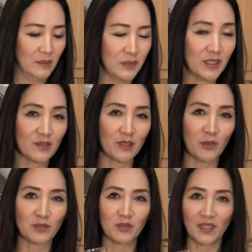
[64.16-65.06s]
because I
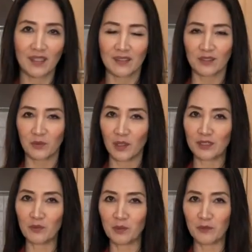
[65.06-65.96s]
want to share this.
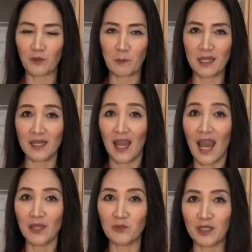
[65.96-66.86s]
One will be for me
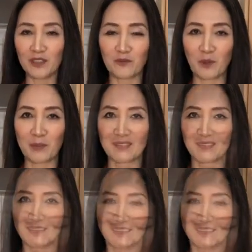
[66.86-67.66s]
and one is for my son.